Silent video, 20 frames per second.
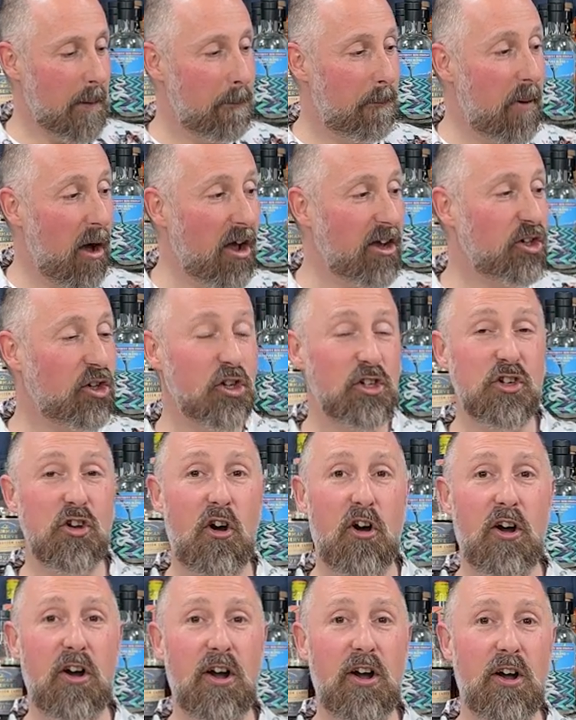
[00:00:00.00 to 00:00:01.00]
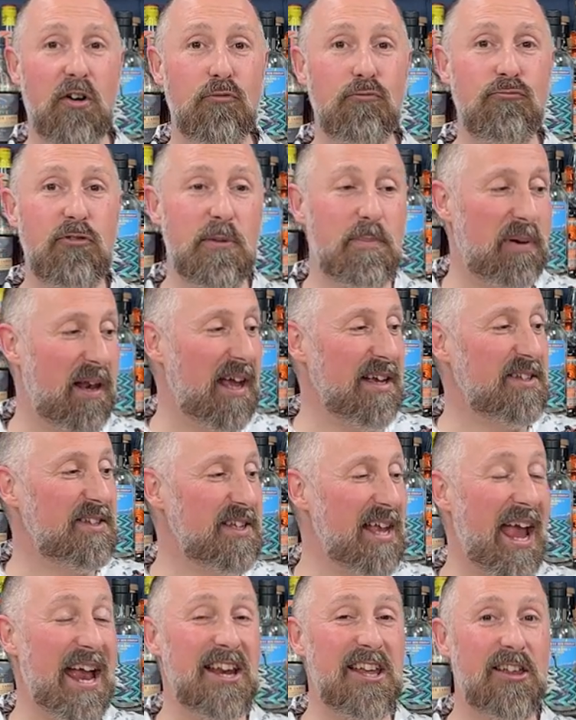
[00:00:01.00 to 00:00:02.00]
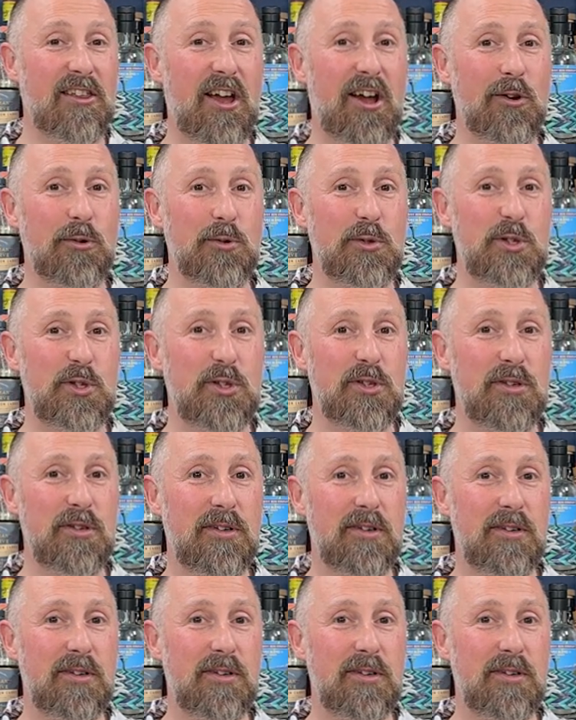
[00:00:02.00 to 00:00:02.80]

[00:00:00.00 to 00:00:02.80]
But I could not replace any of those.